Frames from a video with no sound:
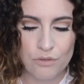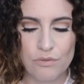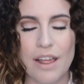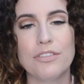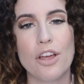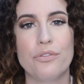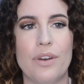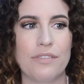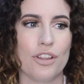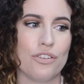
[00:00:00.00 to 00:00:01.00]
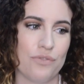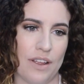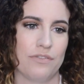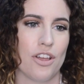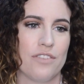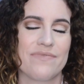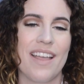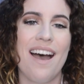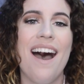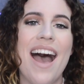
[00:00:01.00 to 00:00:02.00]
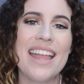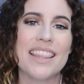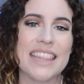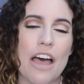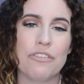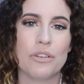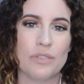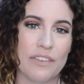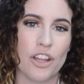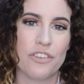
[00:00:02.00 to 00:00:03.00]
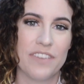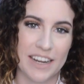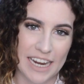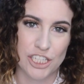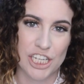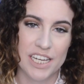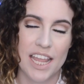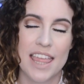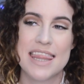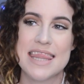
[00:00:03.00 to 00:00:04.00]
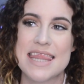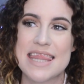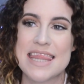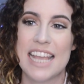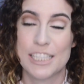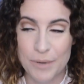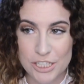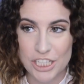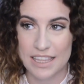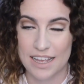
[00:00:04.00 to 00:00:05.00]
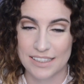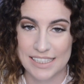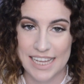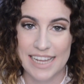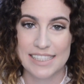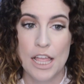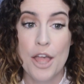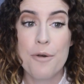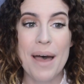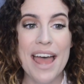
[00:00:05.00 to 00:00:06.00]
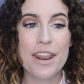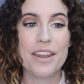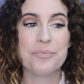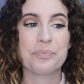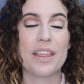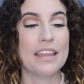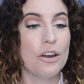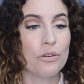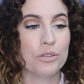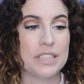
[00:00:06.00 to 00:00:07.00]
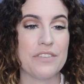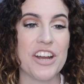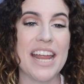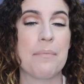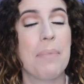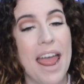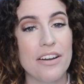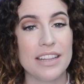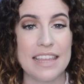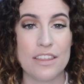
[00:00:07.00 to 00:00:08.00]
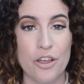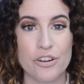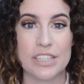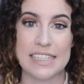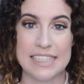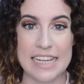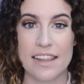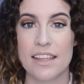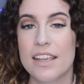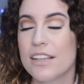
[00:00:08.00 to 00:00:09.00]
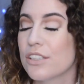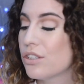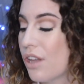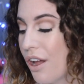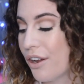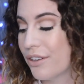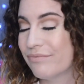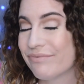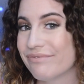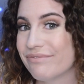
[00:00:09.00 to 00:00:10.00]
Revlon, Revlon, Revlon. I love Revlon foundation, especially the colour stays. But they're not cruelty-free and apparently the owner is a dick. So